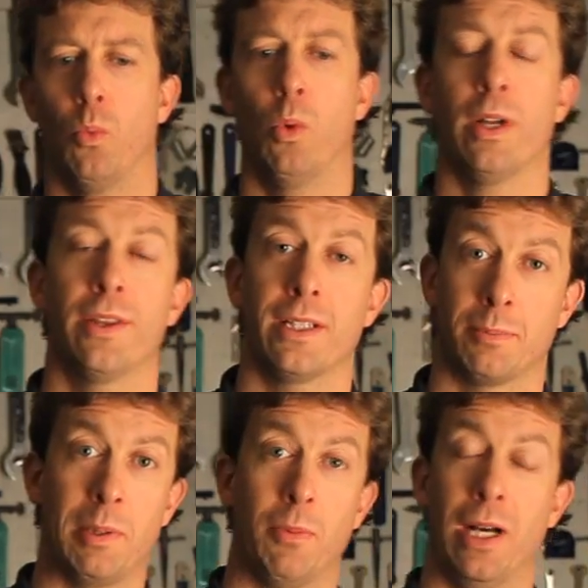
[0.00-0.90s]
One of the things
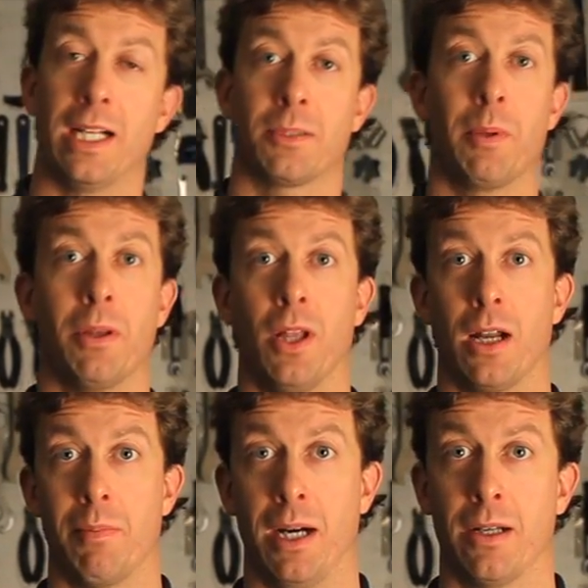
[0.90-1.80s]
people ask me a
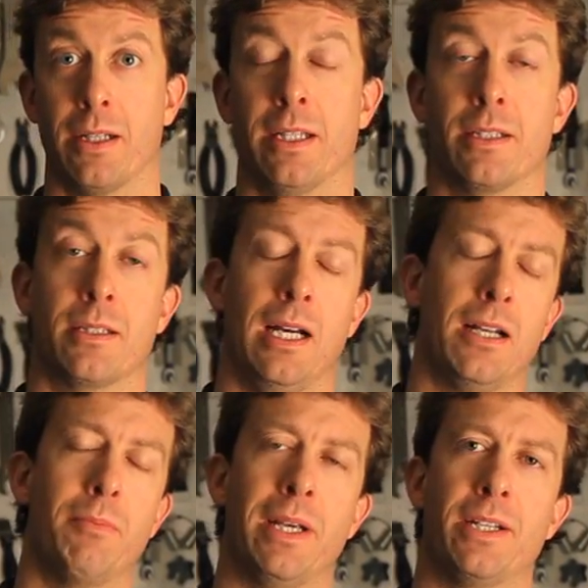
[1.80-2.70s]
lot about is
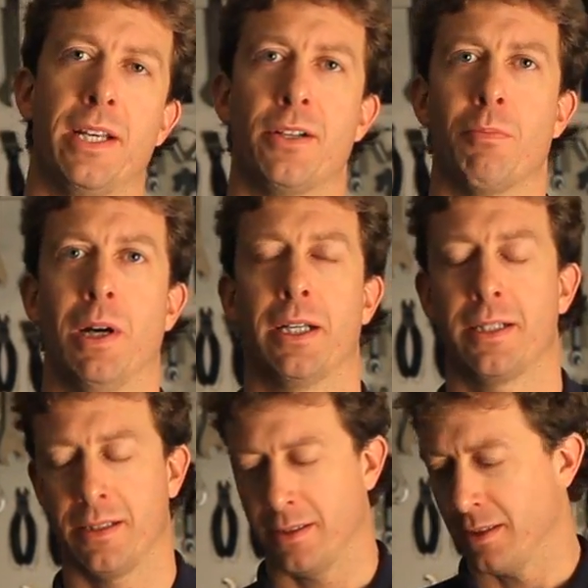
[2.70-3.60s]
how to maintain your
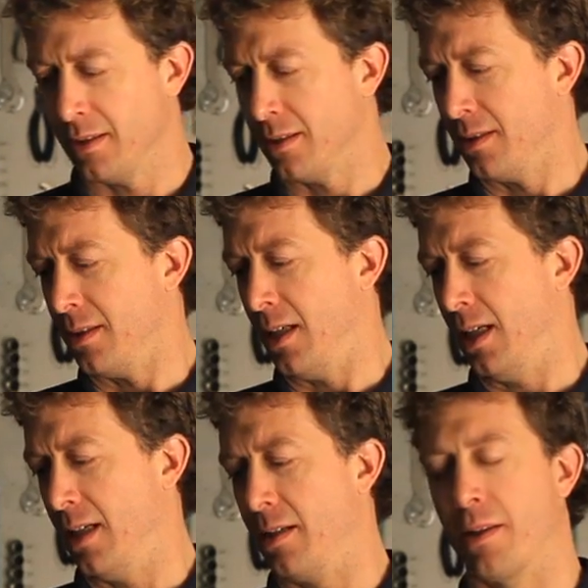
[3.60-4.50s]
bike.
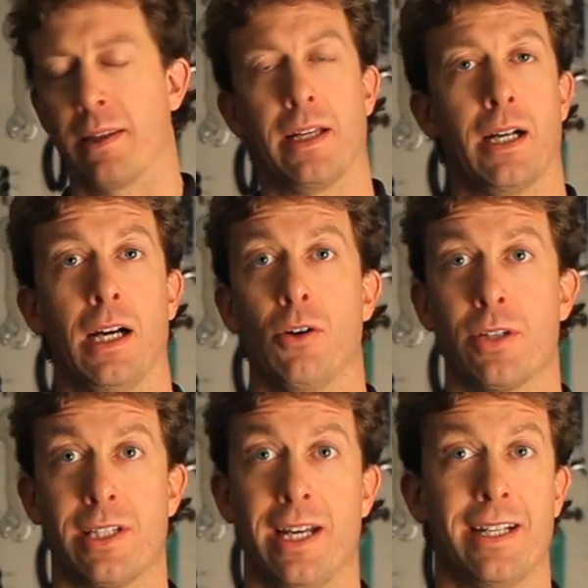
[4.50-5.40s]
The thing I
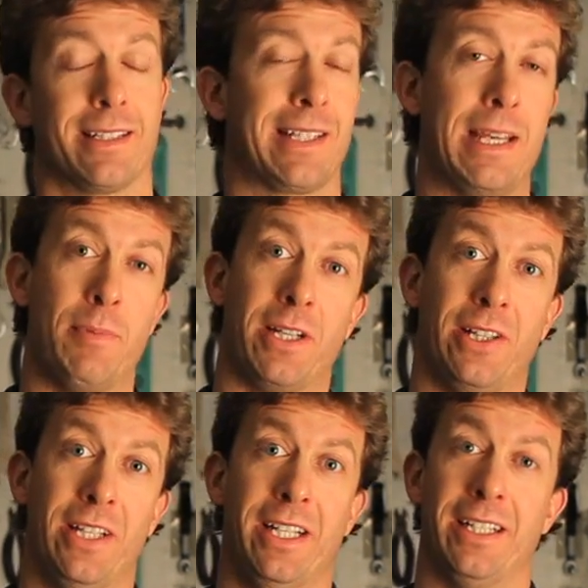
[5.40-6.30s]
always say is keep it
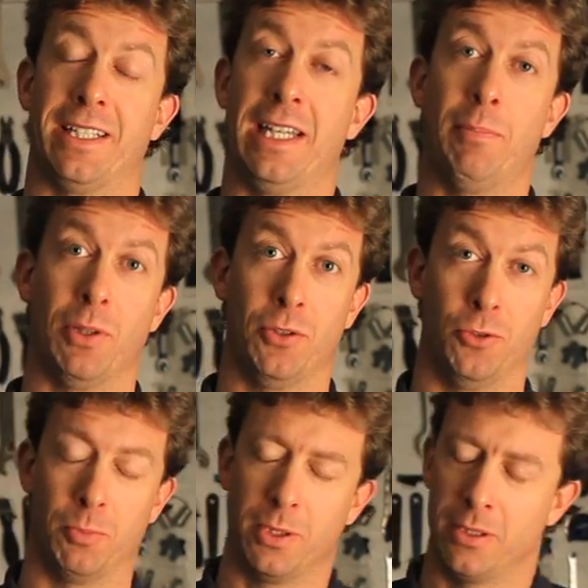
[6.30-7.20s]
clean and keep it
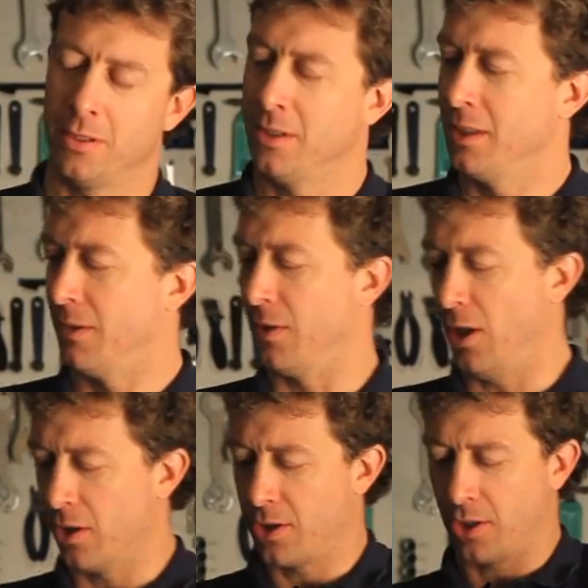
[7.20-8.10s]
lubed. If you
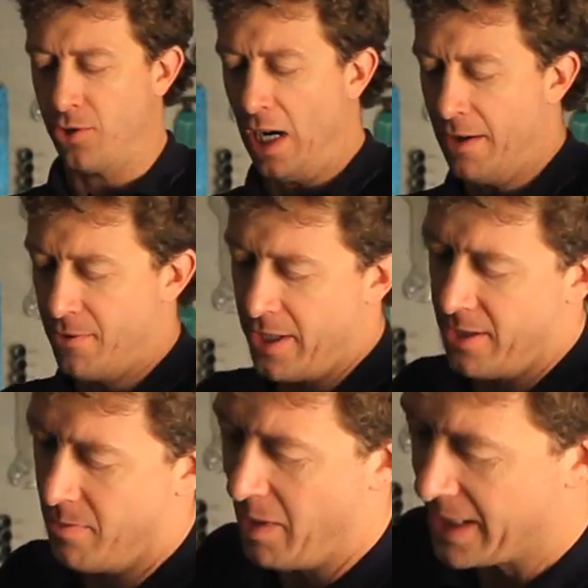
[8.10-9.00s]
notice on a
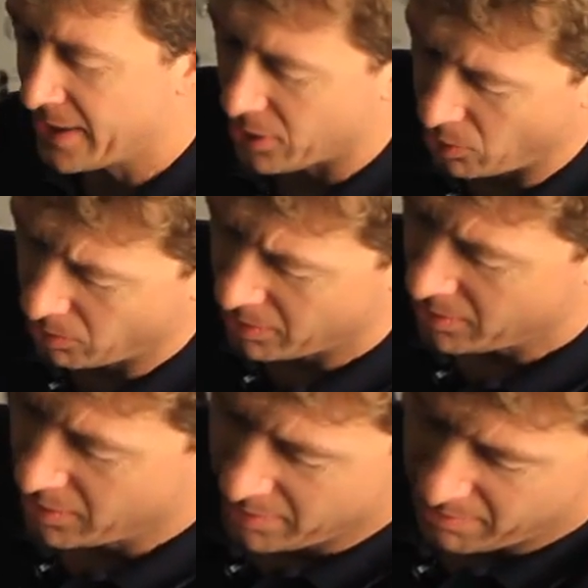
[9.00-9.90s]
drivetrain on a bicycle,
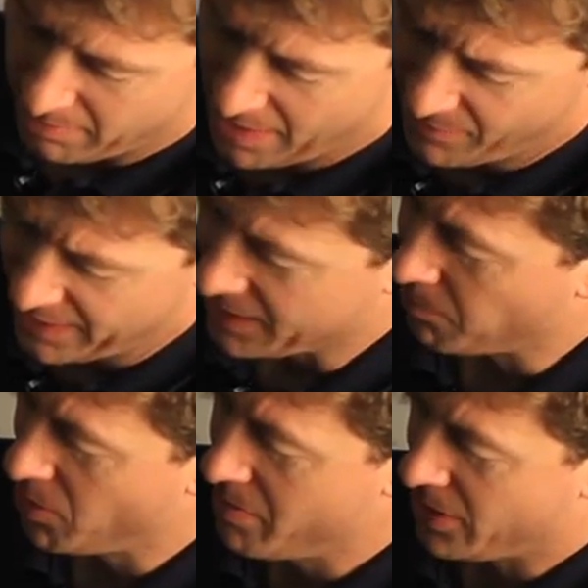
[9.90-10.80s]
everything
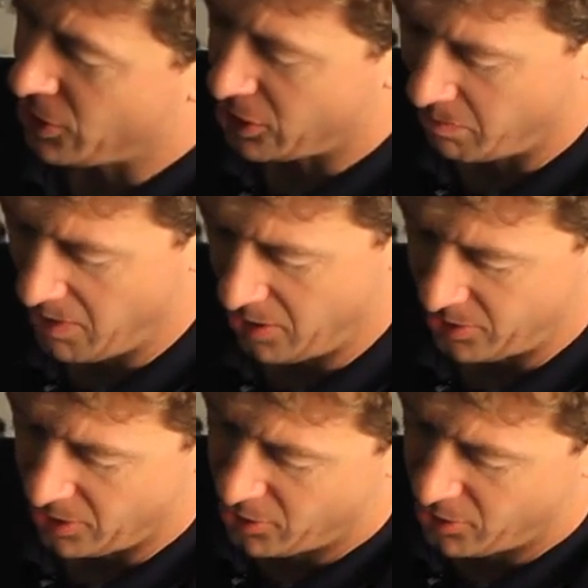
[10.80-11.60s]
is pretty much exposed.